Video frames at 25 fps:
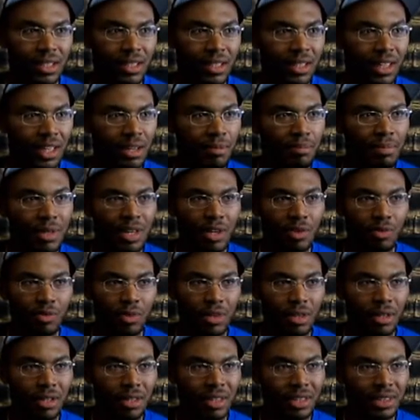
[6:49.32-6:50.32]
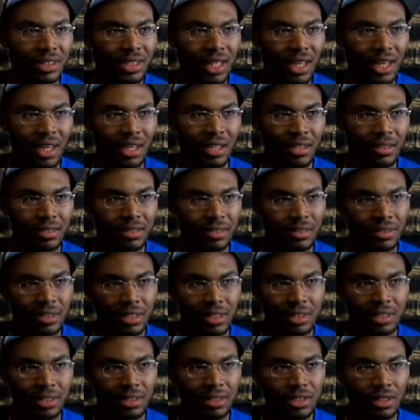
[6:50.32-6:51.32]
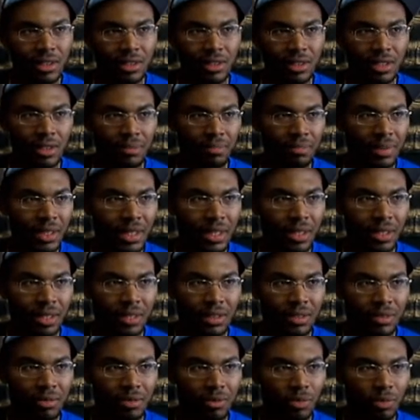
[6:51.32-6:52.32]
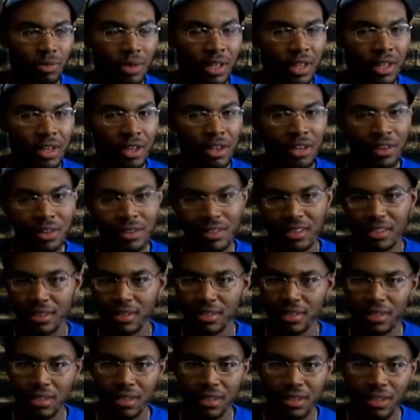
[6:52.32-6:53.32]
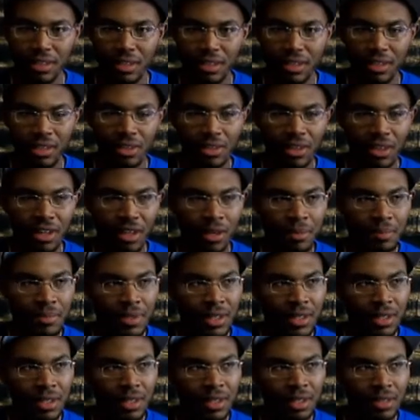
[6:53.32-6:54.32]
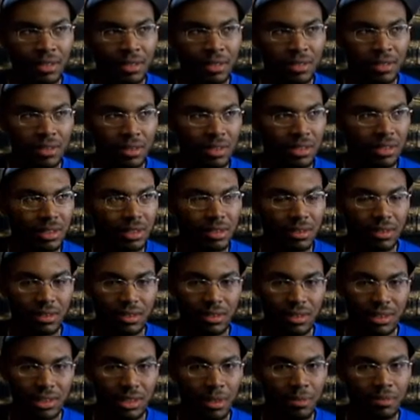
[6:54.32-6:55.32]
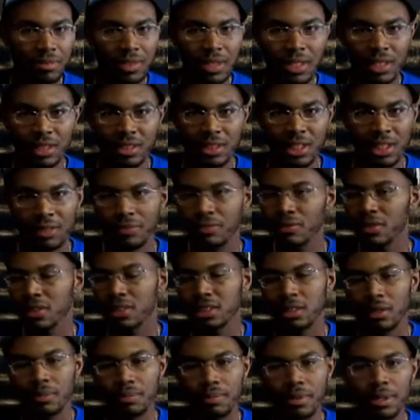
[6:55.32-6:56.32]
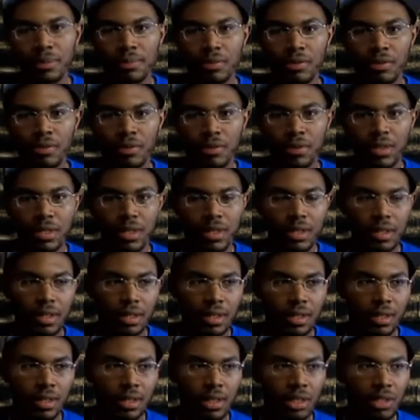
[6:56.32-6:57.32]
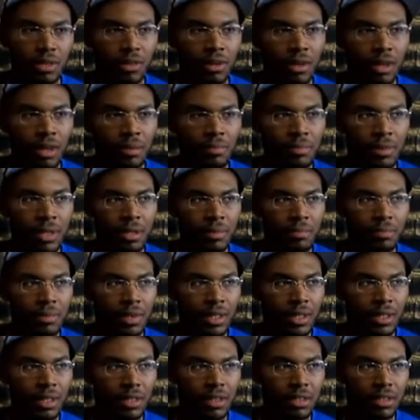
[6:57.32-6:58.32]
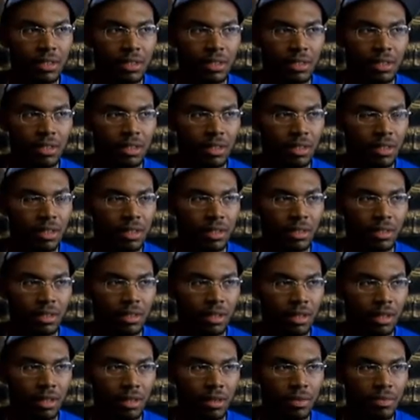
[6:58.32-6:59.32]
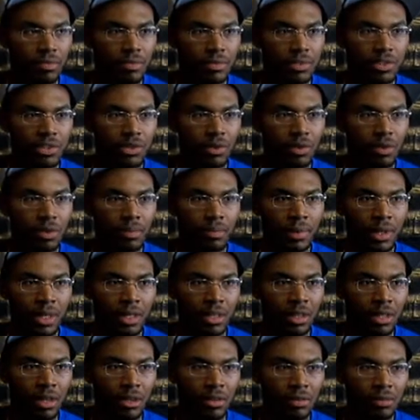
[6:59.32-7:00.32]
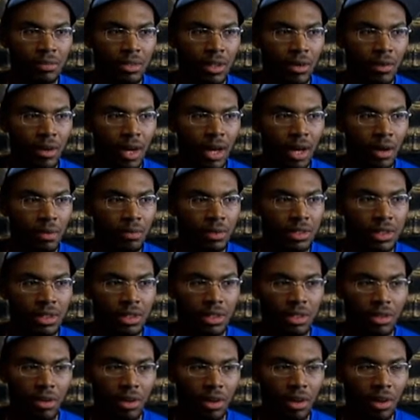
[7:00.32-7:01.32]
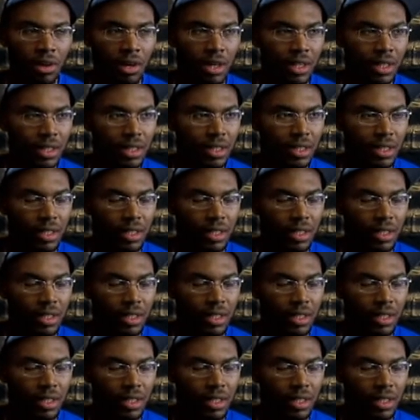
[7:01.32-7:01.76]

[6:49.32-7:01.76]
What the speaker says: And being real is not necessarily being weird. You know what I mean? Some things ain't for some people. You know what I mean? But for sure, man, don't hide what's in your heart.